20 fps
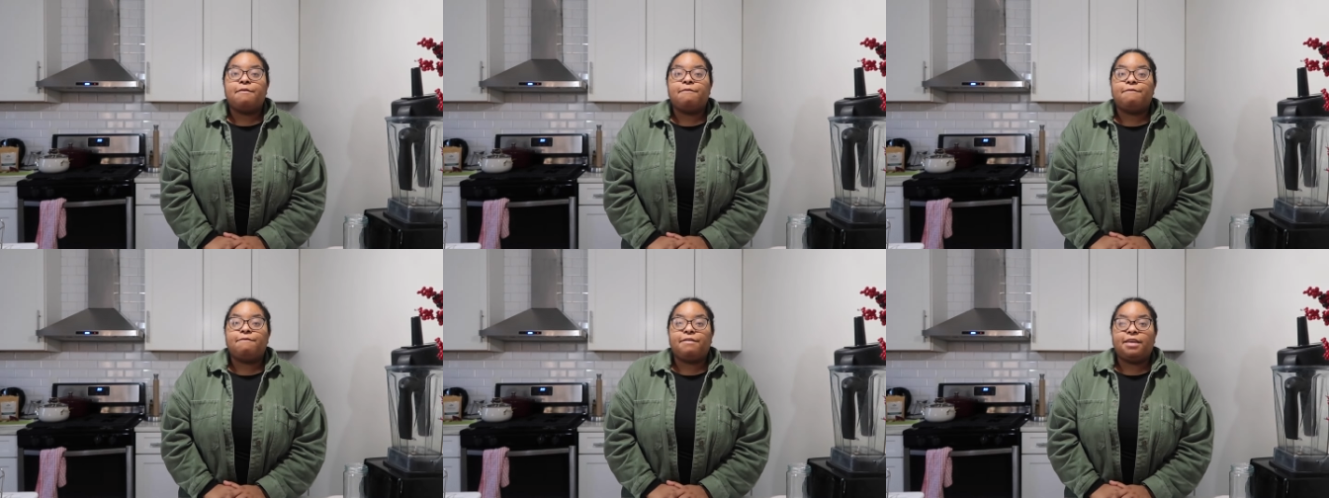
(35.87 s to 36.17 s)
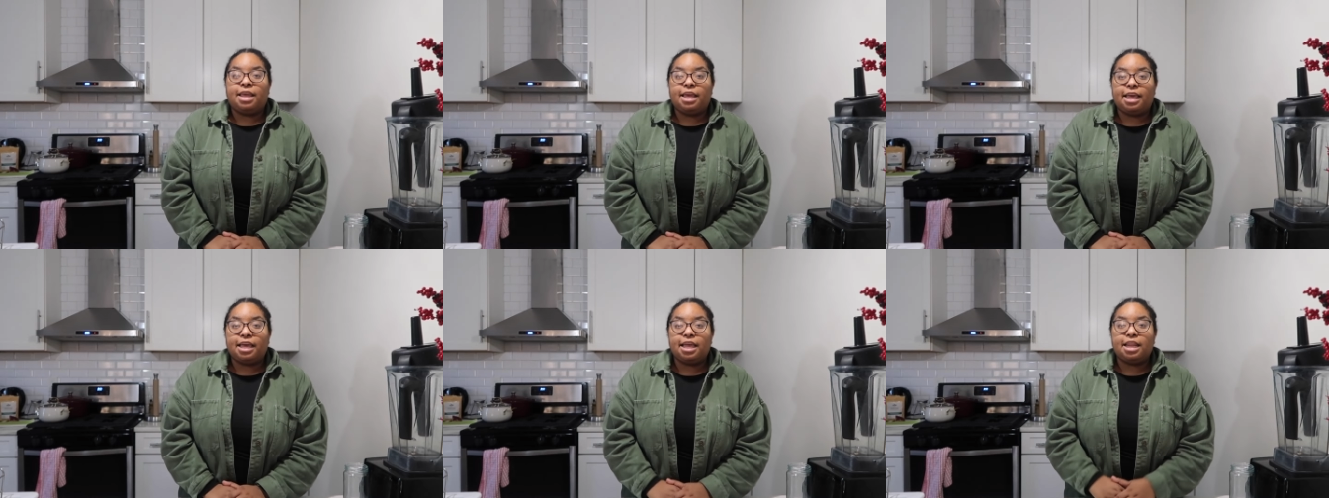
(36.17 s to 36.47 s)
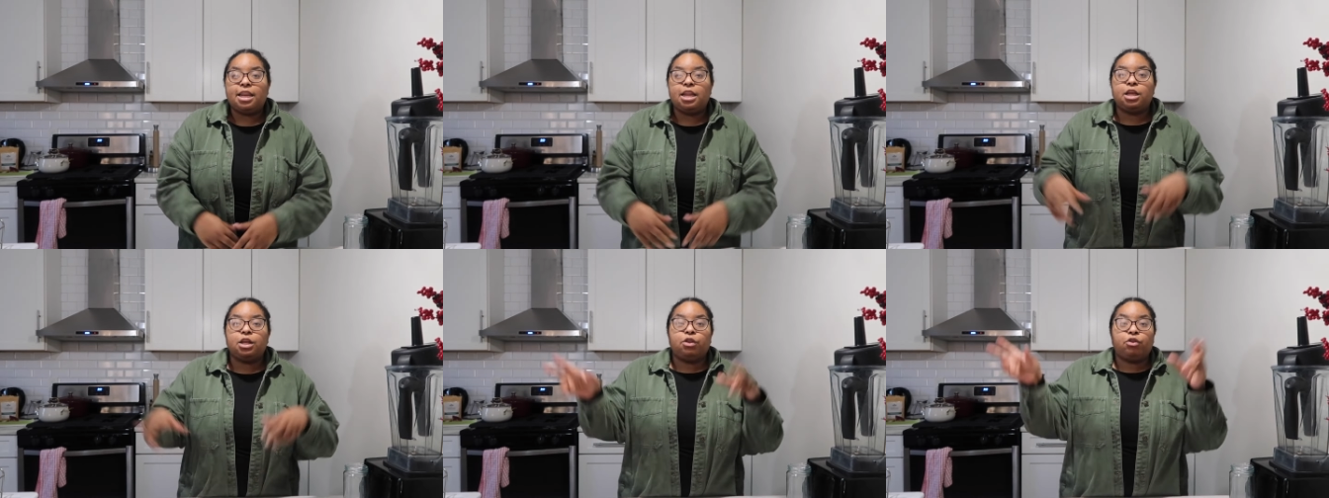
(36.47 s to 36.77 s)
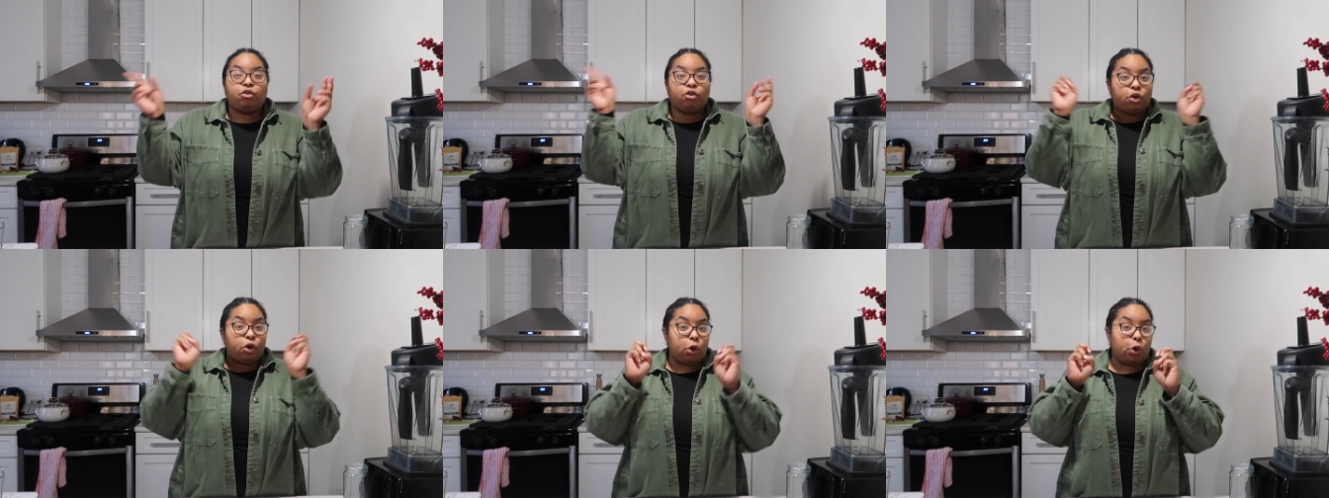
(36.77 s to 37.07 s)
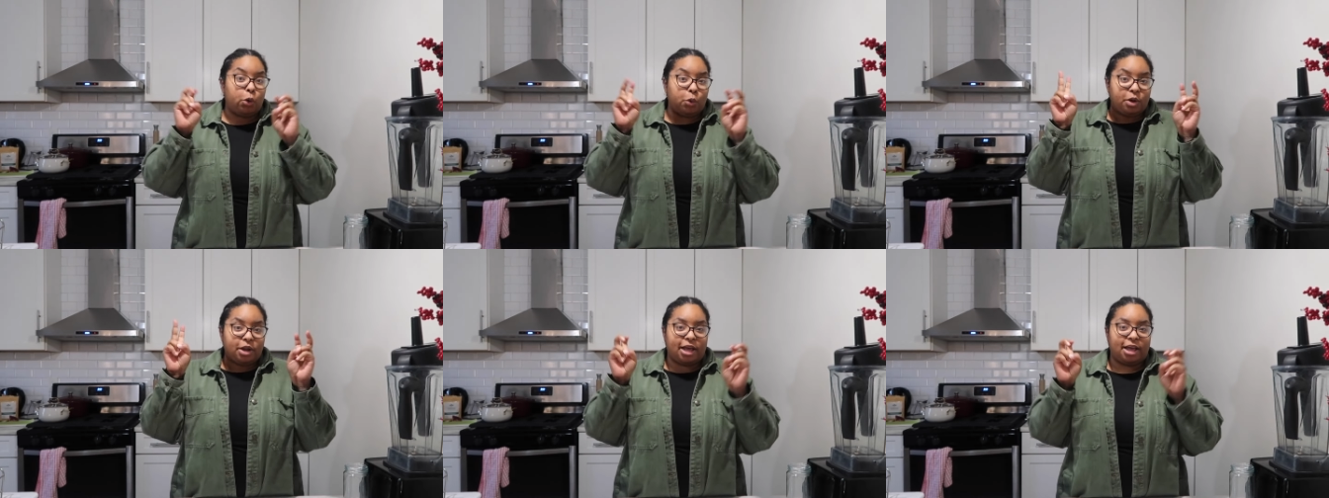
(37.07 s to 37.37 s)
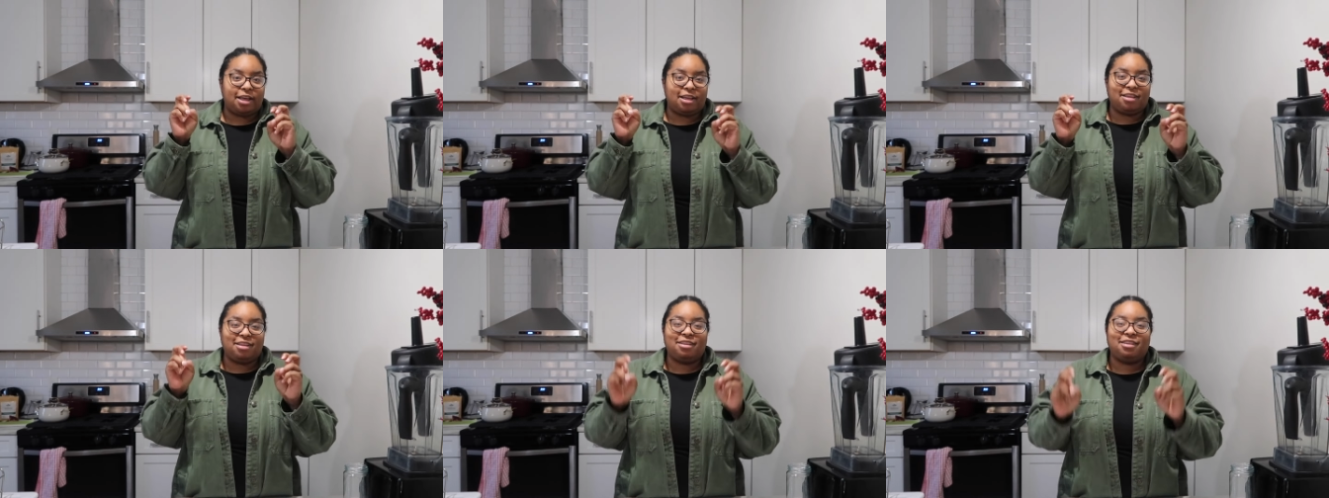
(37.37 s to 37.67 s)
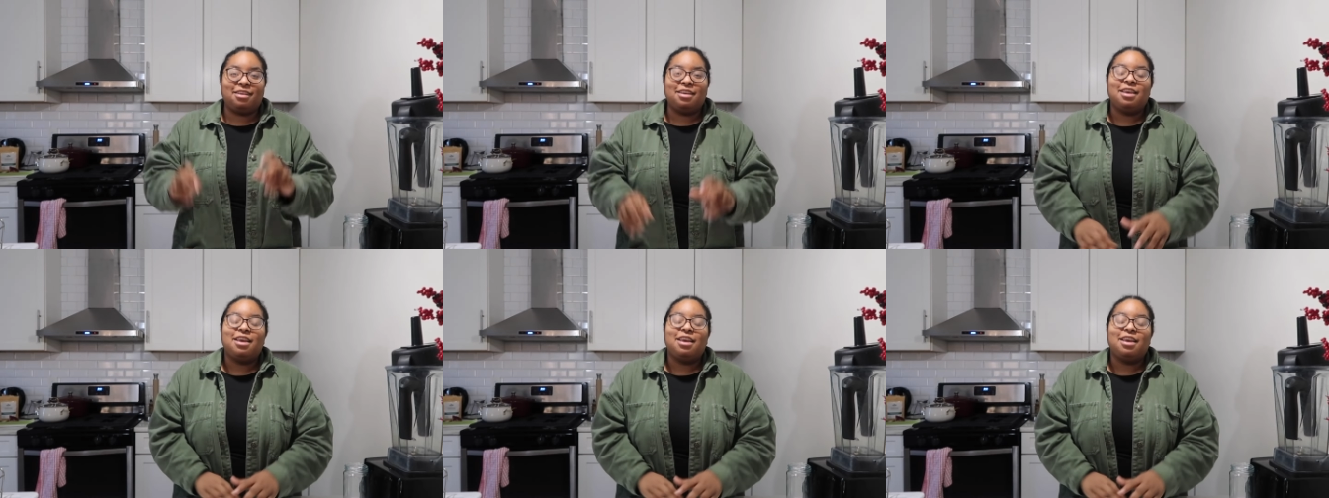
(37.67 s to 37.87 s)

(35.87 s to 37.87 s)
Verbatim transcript: vegan tuna